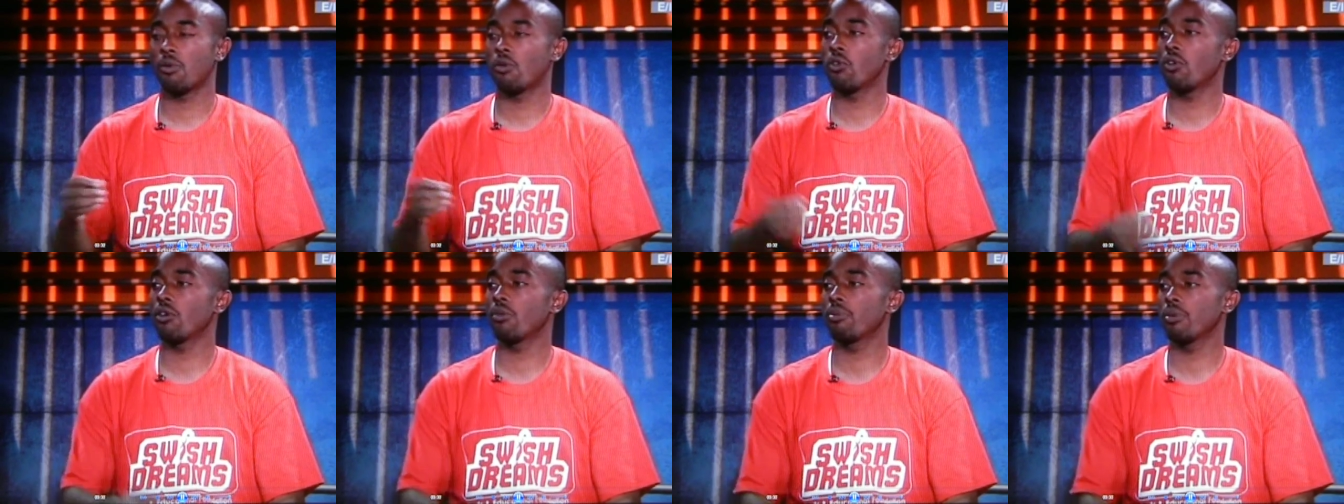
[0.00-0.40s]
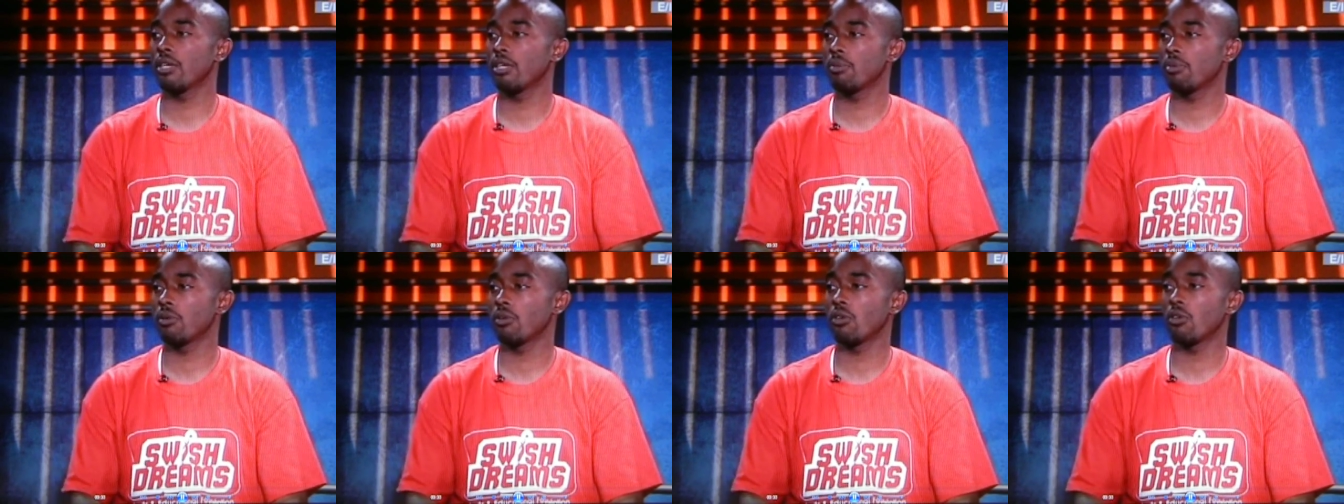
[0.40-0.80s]
poor
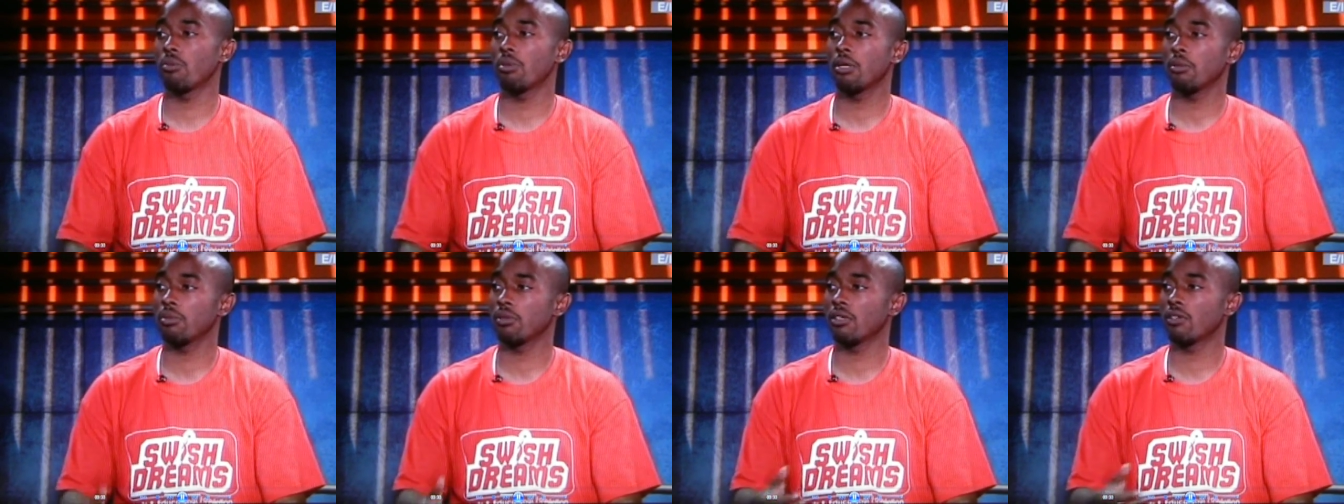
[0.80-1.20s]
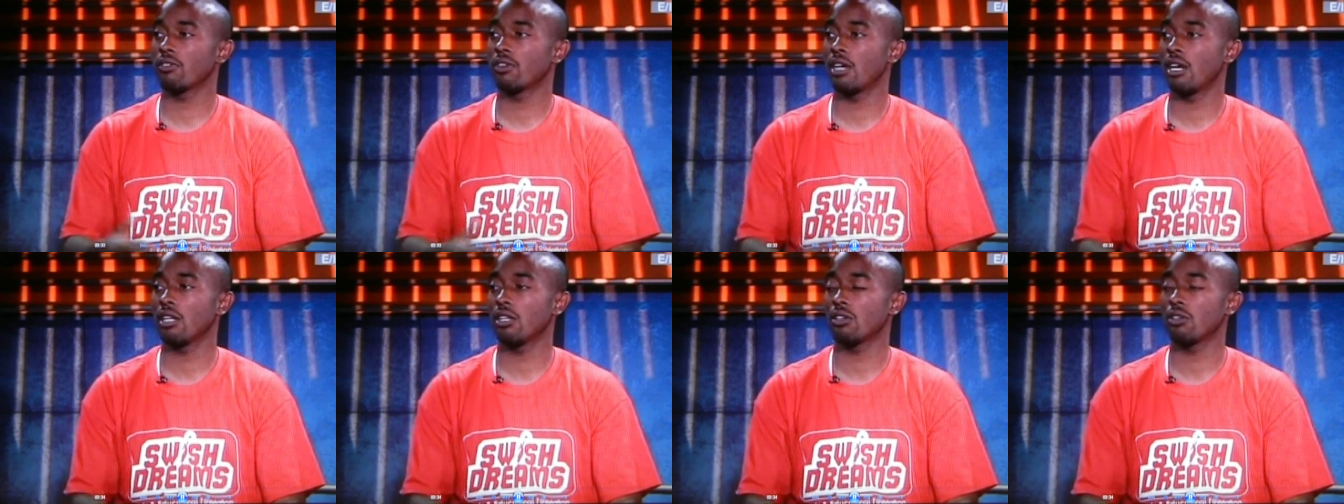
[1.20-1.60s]
people or people
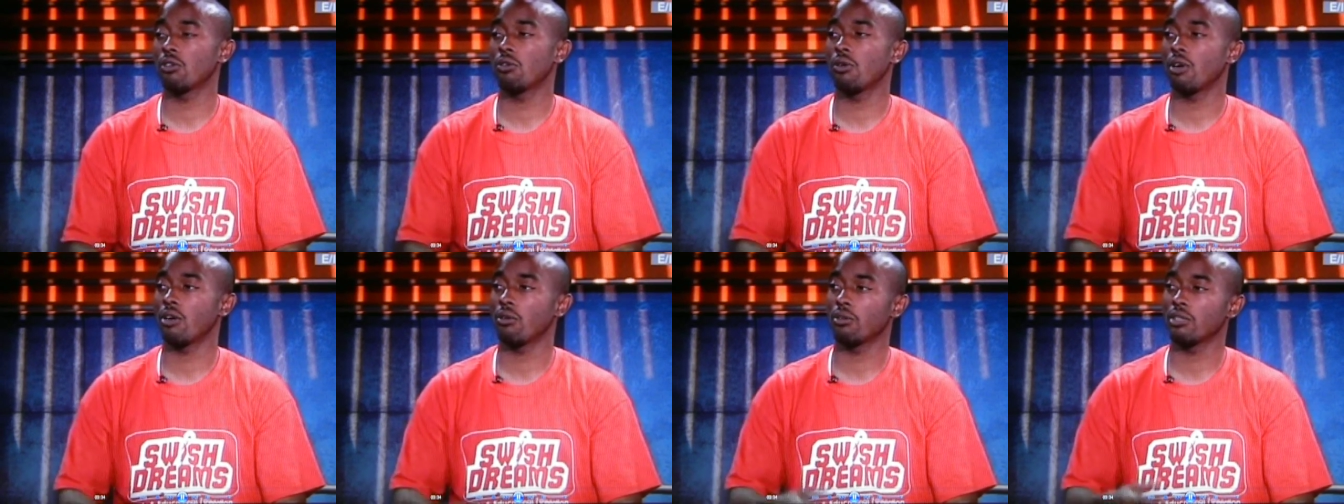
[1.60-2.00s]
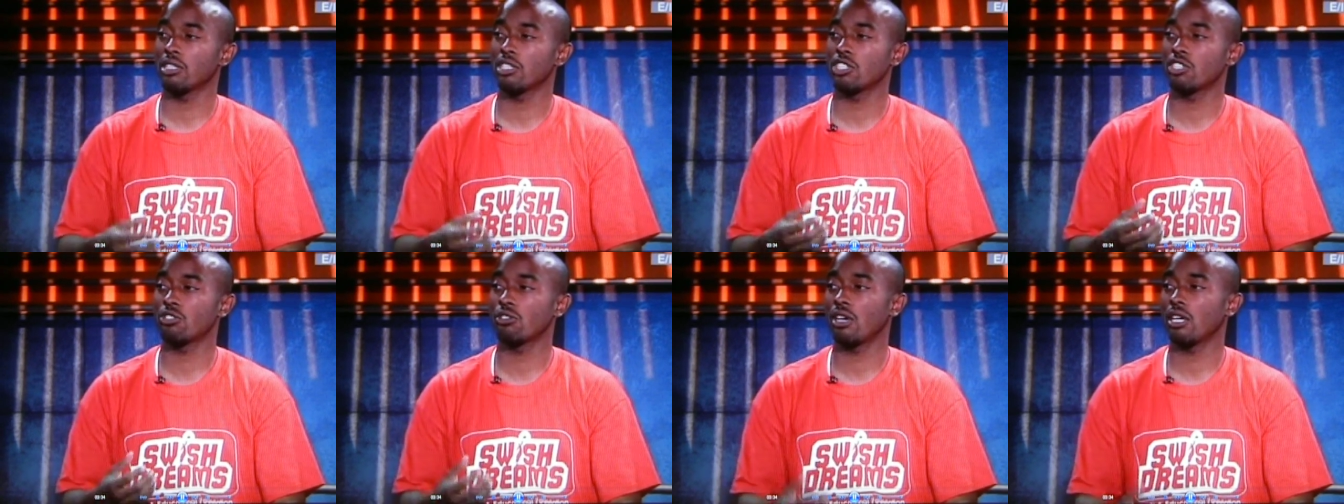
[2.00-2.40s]
of color who are
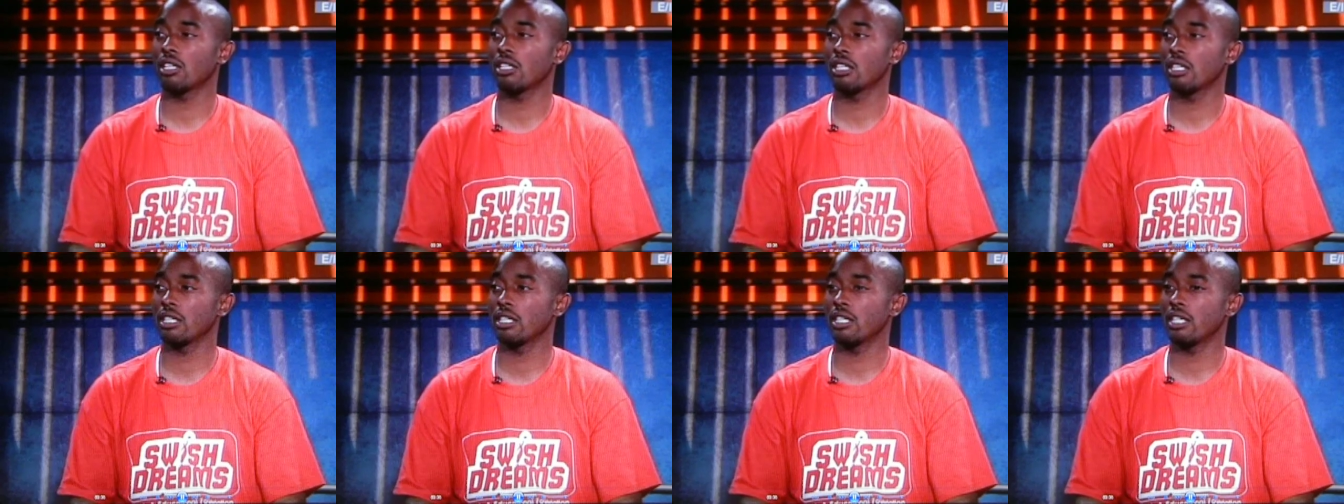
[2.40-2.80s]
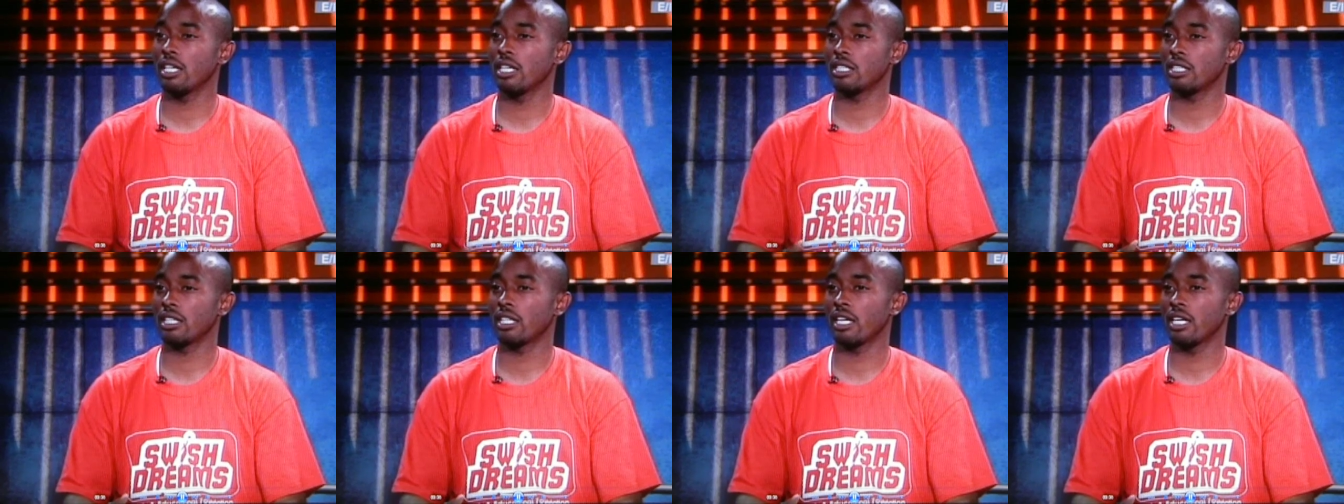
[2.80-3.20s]
really struggling
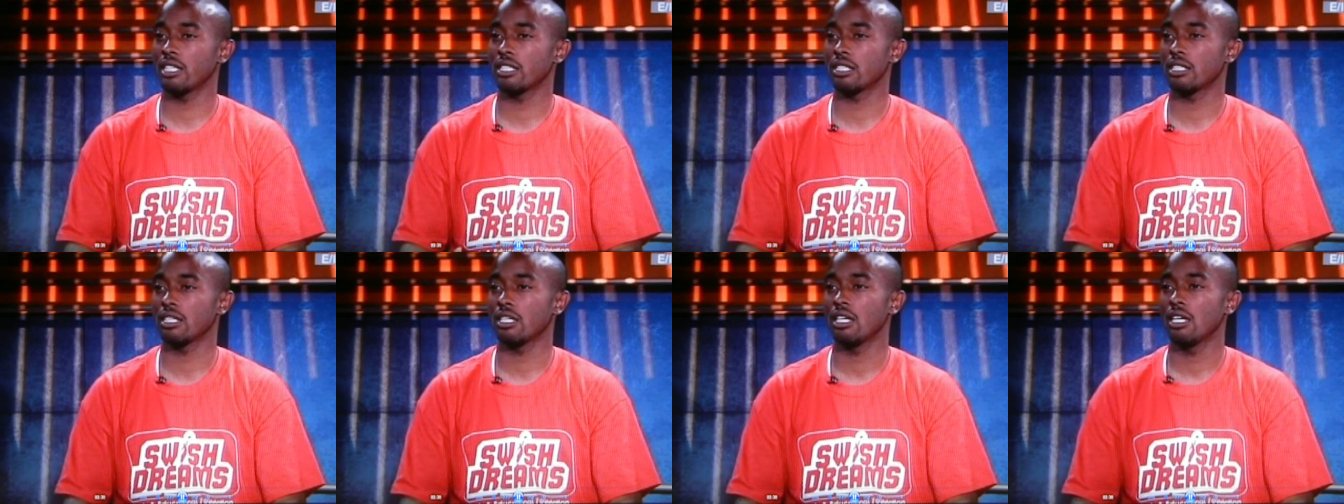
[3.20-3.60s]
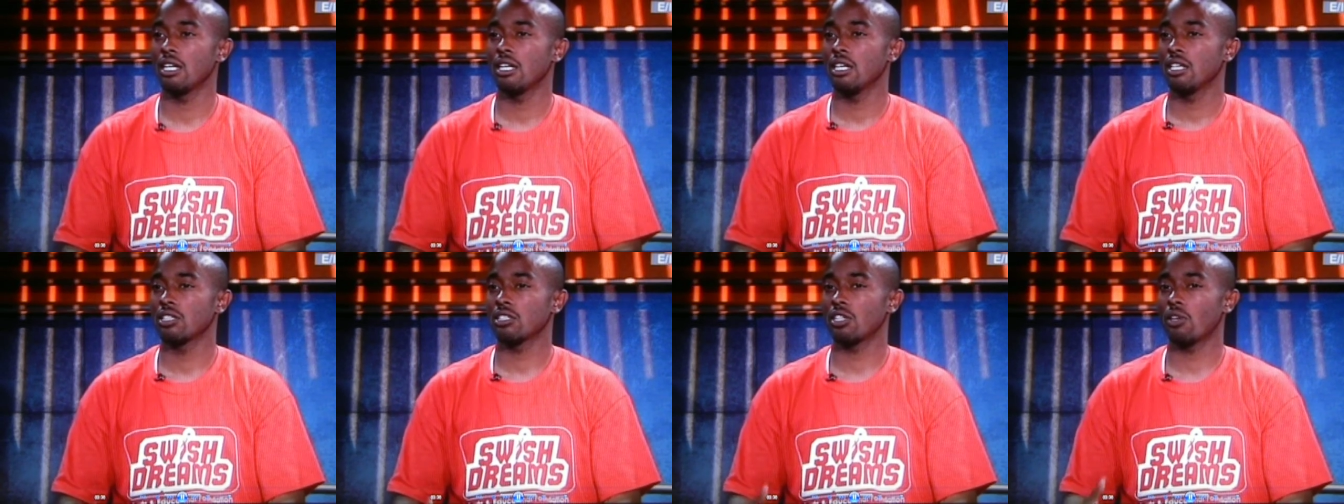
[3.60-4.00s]
in education.
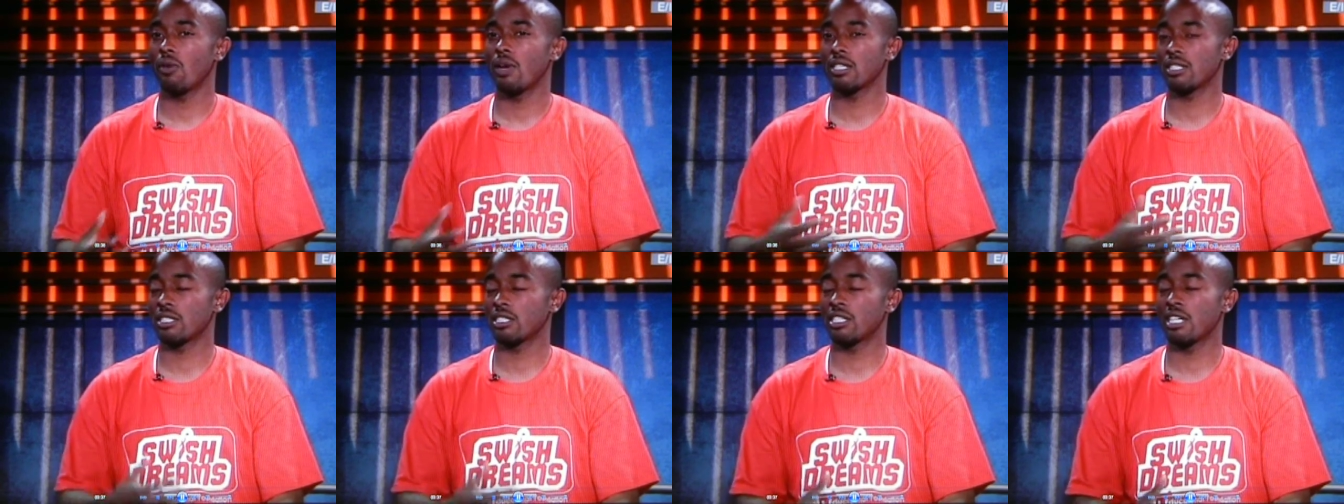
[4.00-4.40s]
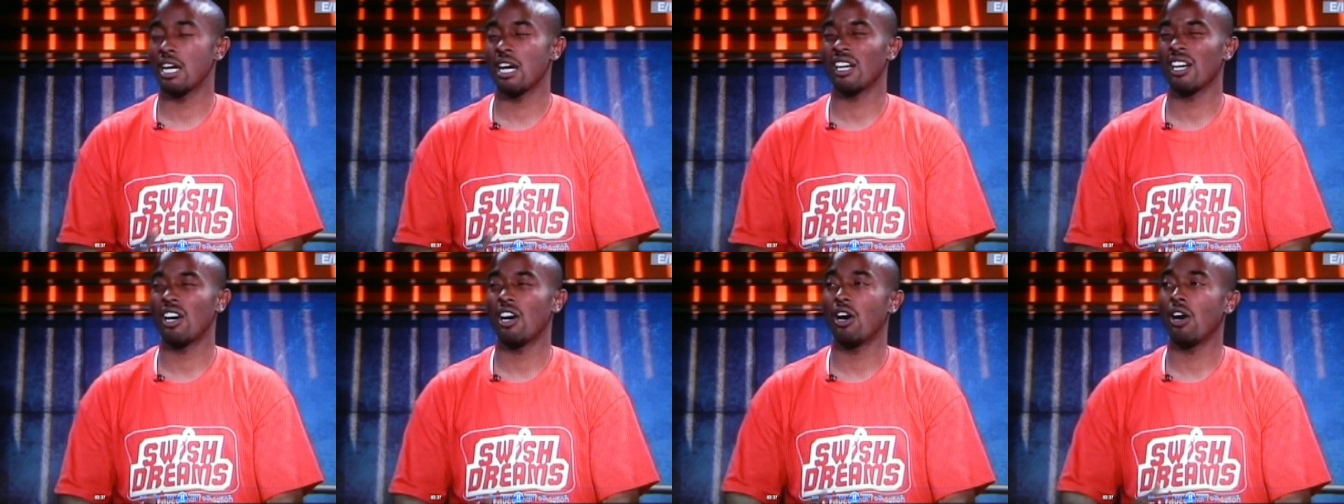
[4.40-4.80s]
So as a
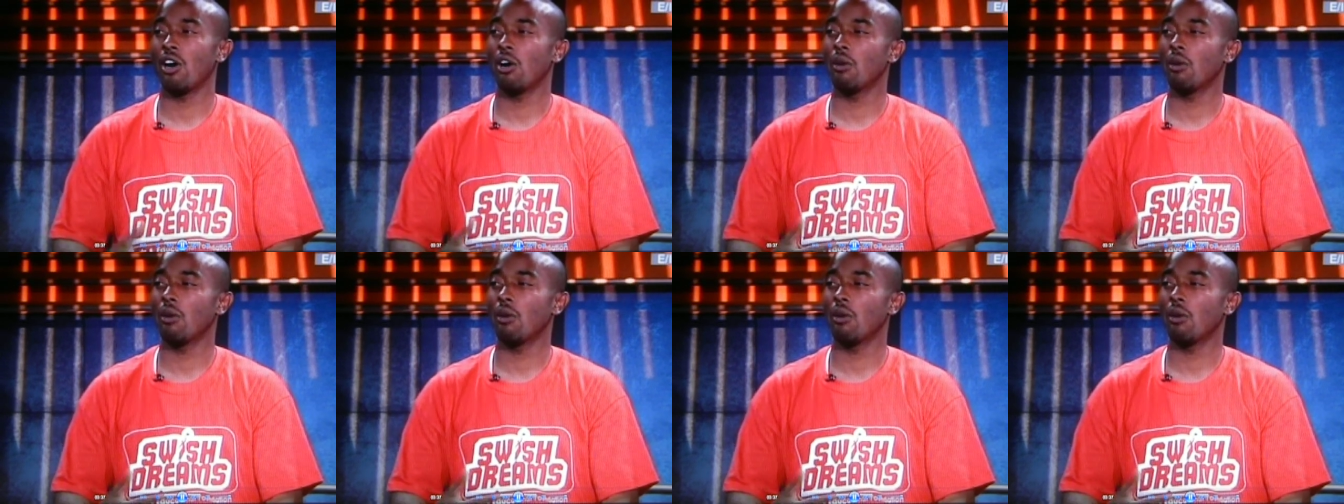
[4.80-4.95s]
child, I